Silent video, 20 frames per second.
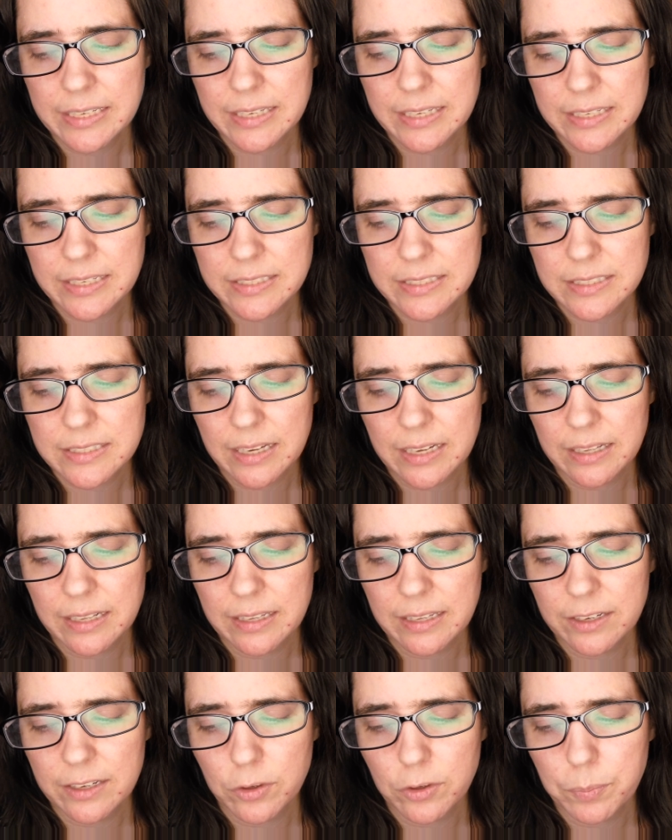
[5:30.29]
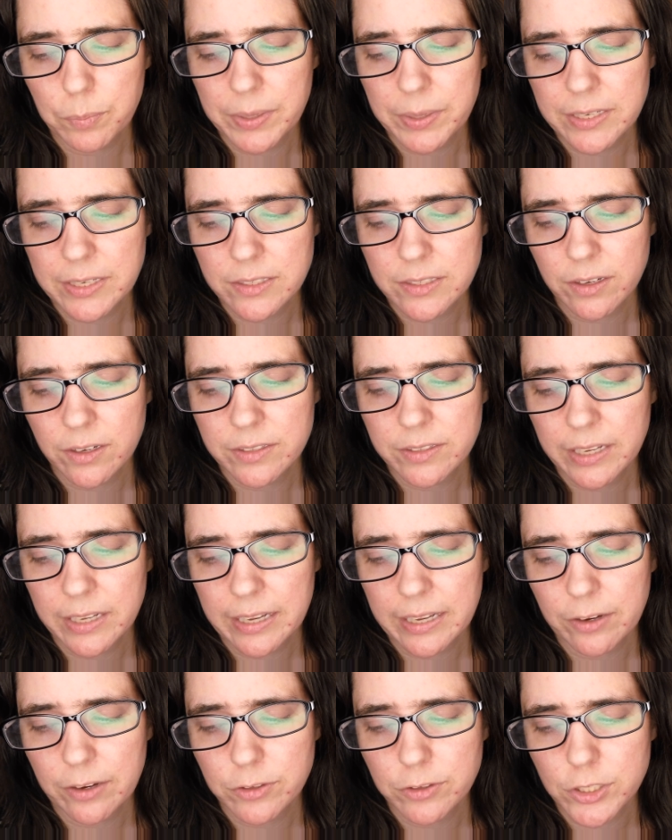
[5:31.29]
Dust a little bit on the
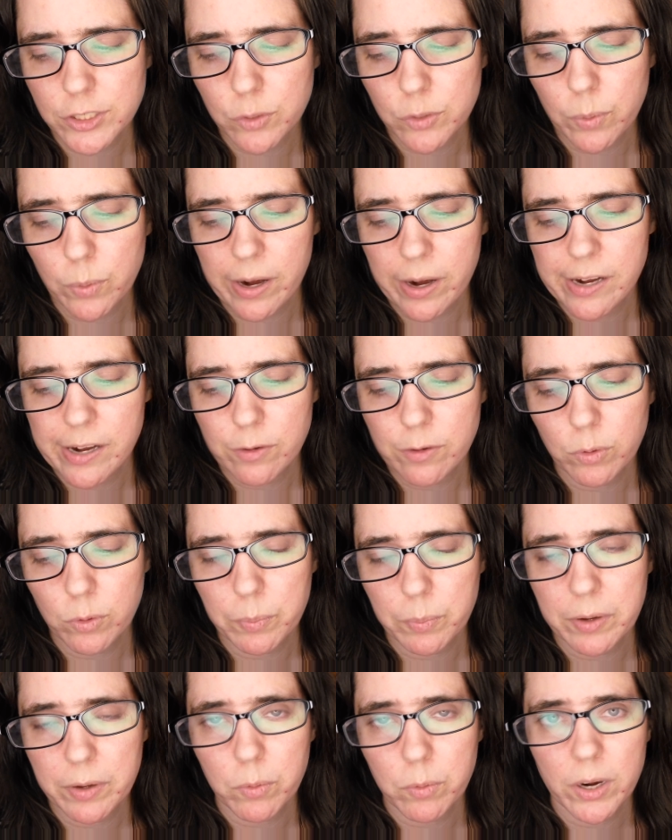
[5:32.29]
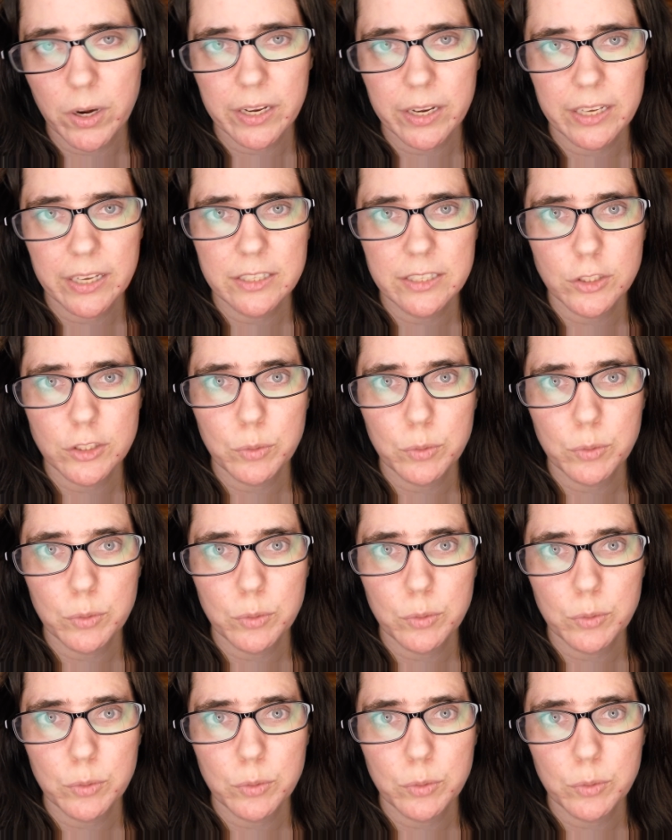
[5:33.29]
counter where you will be working